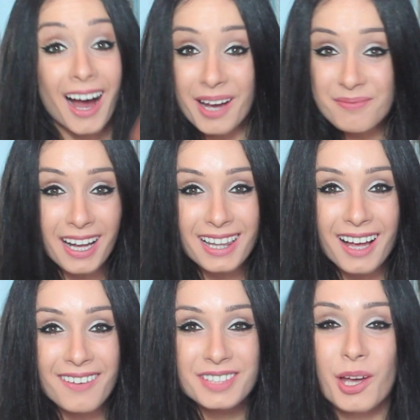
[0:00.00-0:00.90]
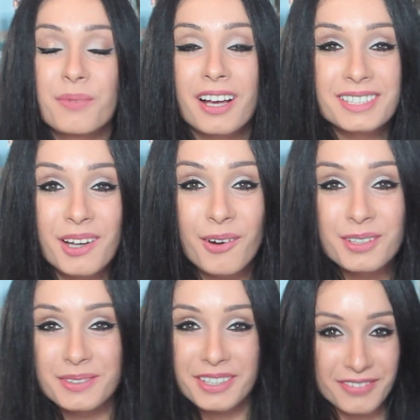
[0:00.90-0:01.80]
Hi my loves, I hope you guys are
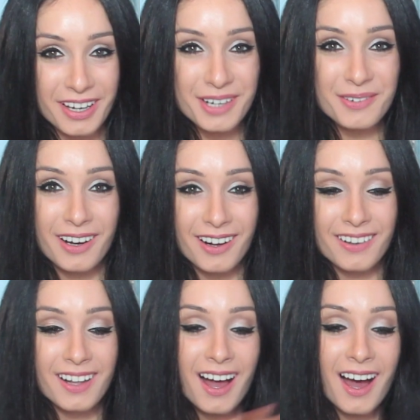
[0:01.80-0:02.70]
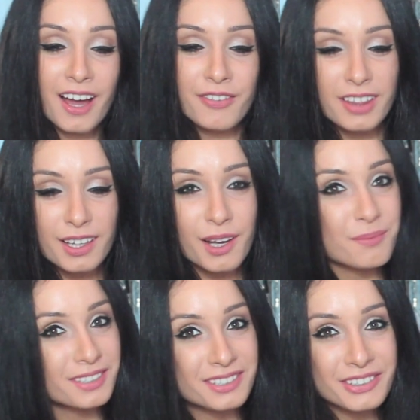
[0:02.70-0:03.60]
all doing very well. I feel like
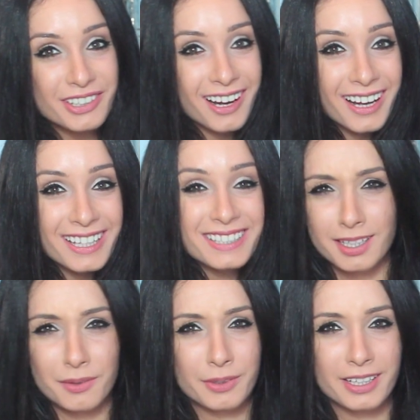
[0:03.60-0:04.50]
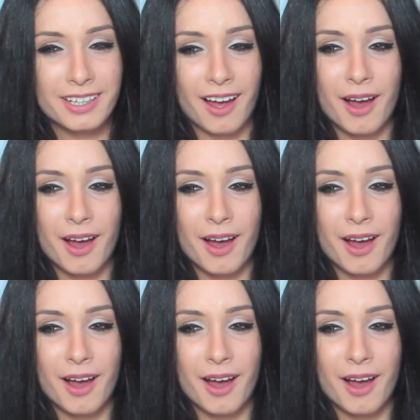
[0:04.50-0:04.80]
I missed you guys. Is that weird?